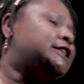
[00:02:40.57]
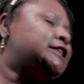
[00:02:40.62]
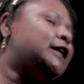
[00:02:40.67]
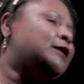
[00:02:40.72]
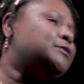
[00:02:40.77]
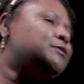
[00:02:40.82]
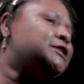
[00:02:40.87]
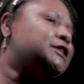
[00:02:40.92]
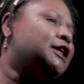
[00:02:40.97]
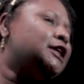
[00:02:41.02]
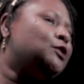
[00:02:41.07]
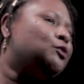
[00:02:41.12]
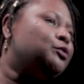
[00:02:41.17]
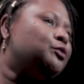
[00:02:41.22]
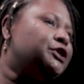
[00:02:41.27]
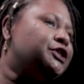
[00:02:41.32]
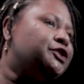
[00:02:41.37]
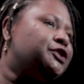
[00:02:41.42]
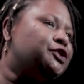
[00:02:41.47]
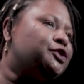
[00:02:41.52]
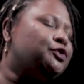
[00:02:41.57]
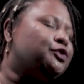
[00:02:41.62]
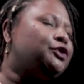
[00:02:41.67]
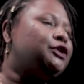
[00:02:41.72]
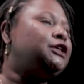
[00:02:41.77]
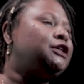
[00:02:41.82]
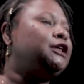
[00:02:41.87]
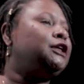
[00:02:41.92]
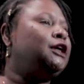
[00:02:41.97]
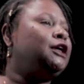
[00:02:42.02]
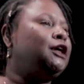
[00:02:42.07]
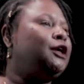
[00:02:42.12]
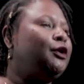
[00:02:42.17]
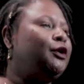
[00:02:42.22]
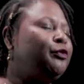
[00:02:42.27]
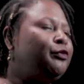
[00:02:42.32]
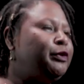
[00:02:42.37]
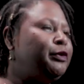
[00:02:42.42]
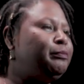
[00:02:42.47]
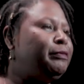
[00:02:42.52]
terms that we should
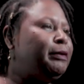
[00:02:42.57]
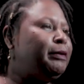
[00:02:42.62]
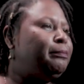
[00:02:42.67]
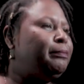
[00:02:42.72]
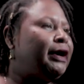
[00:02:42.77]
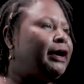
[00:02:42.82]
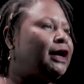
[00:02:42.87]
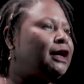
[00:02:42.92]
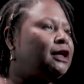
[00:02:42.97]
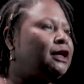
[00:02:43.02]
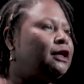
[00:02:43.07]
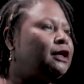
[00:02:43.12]
remember,